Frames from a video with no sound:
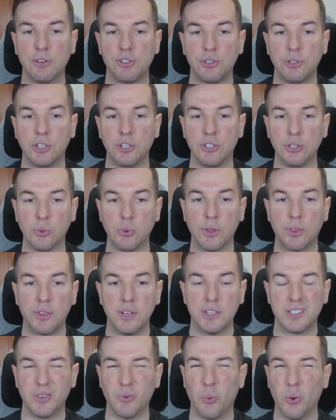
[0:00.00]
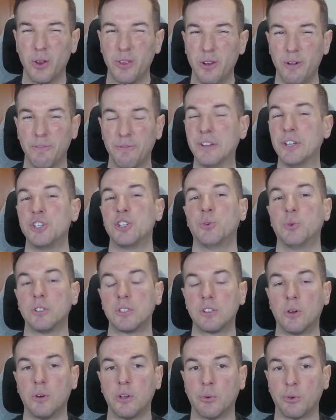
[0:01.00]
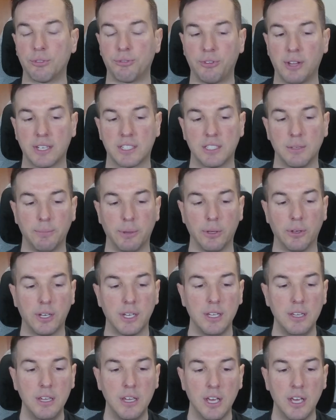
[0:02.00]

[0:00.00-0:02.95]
to do with this and where their vision was going was flexibility.